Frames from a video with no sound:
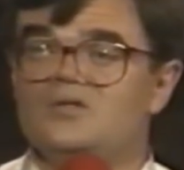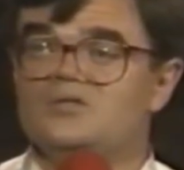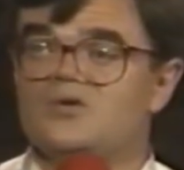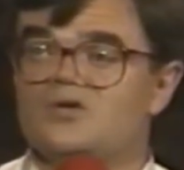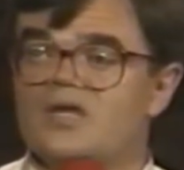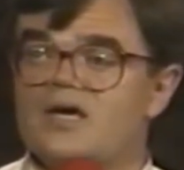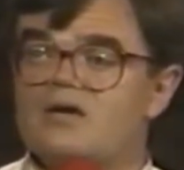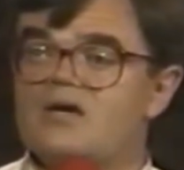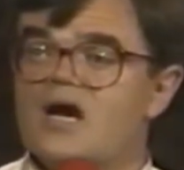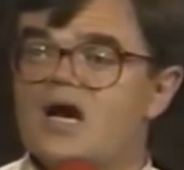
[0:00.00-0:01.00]
sort of
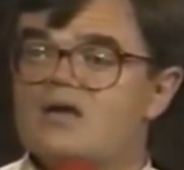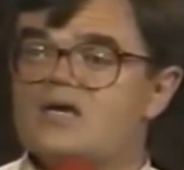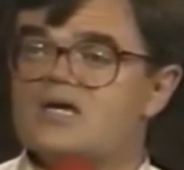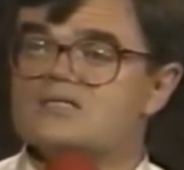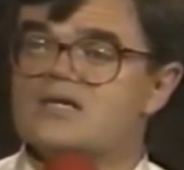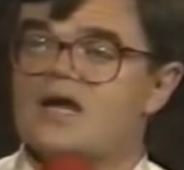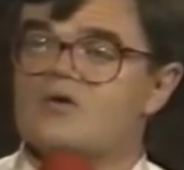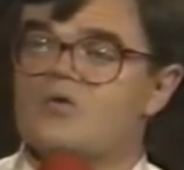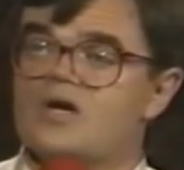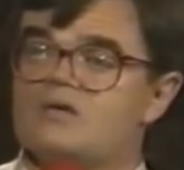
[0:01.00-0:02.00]
like God has
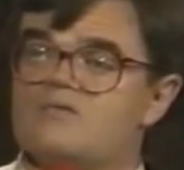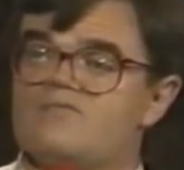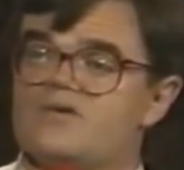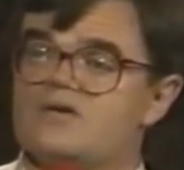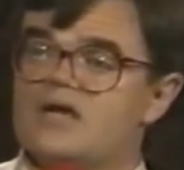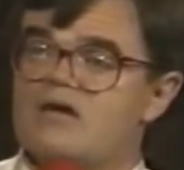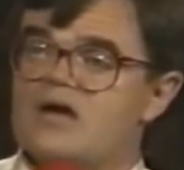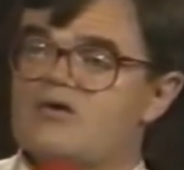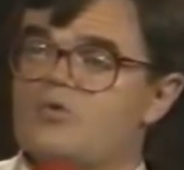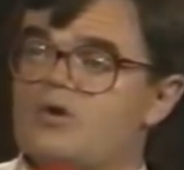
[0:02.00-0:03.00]
not quite figured out
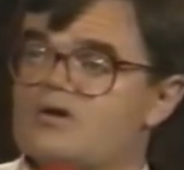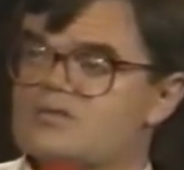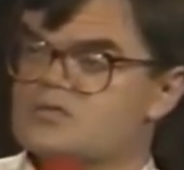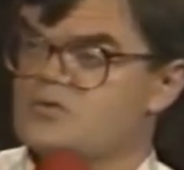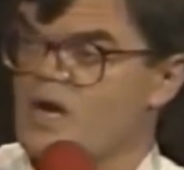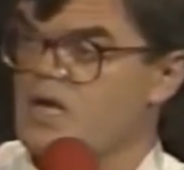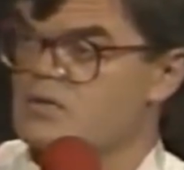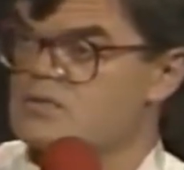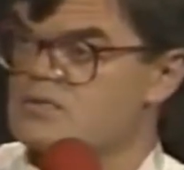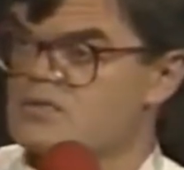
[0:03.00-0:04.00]
how to work the
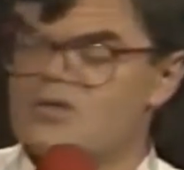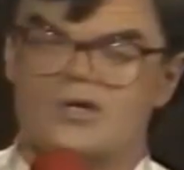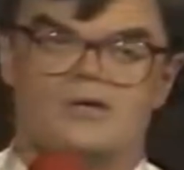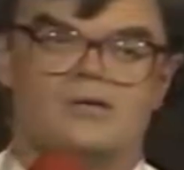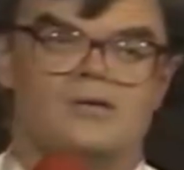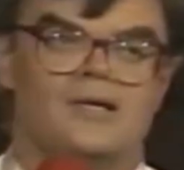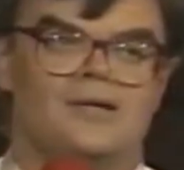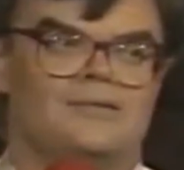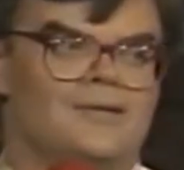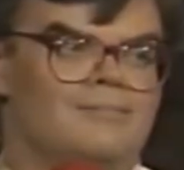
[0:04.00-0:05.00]
strings, you know,
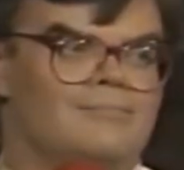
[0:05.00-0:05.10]
and